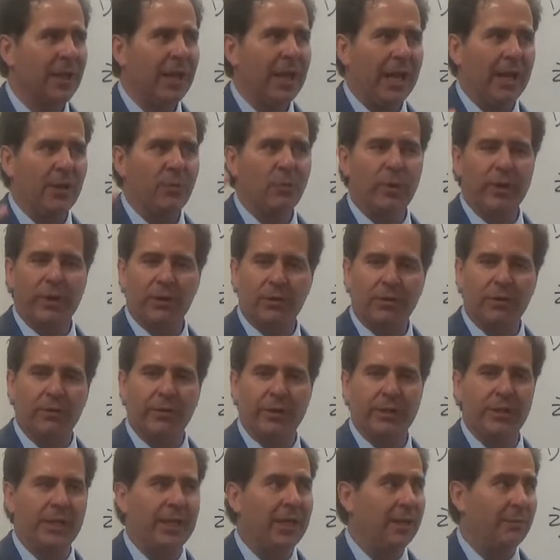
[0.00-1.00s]
and we are
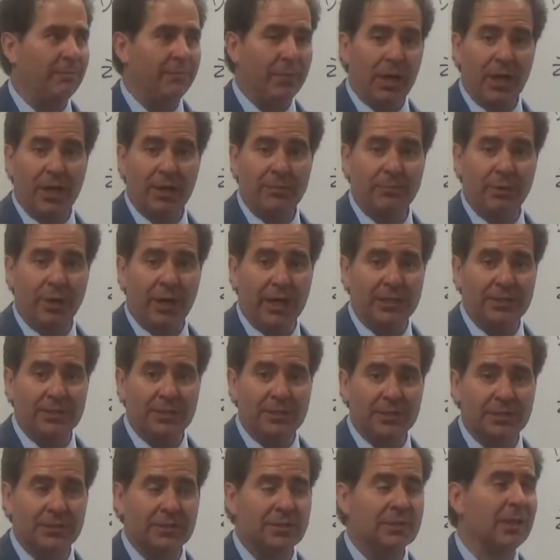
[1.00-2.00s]
going at bond
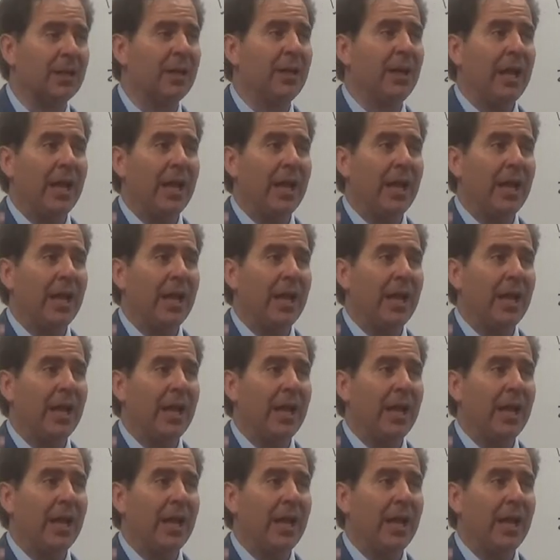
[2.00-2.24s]
prices,